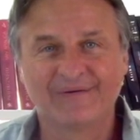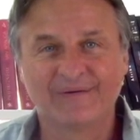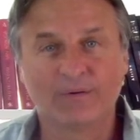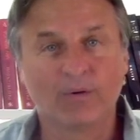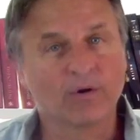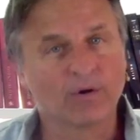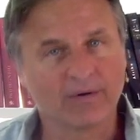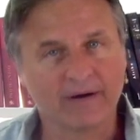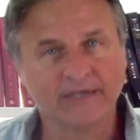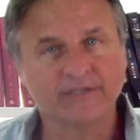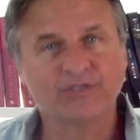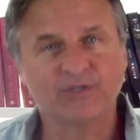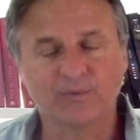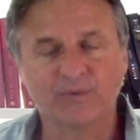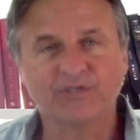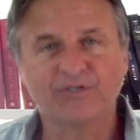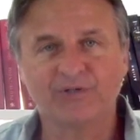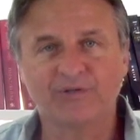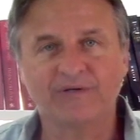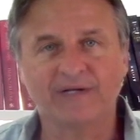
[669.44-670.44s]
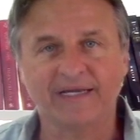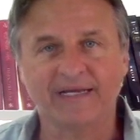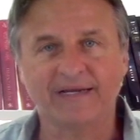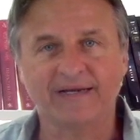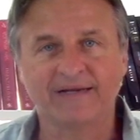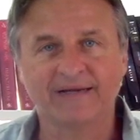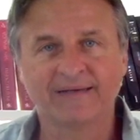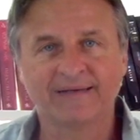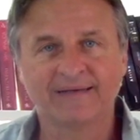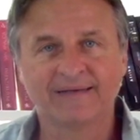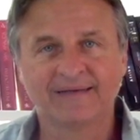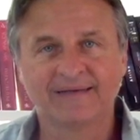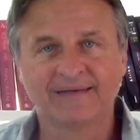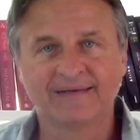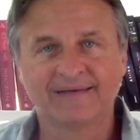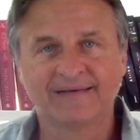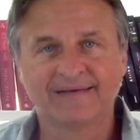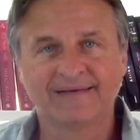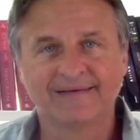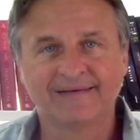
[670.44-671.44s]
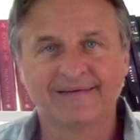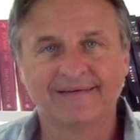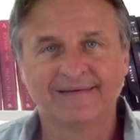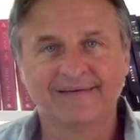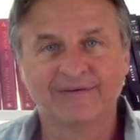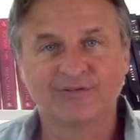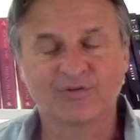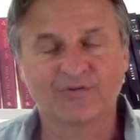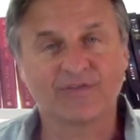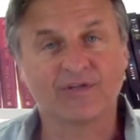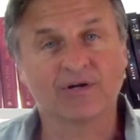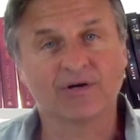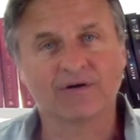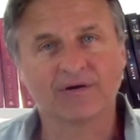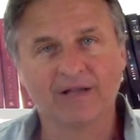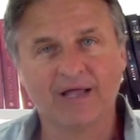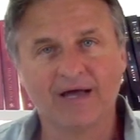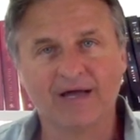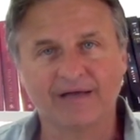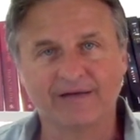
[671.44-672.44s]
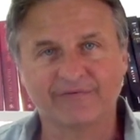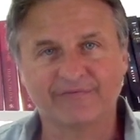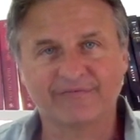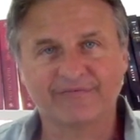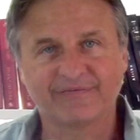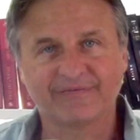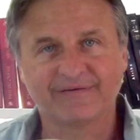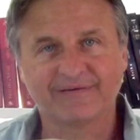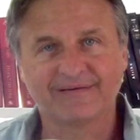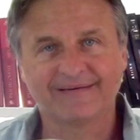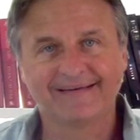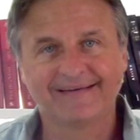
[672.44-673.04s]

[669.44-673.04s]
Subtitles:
will grant you what you need so that your life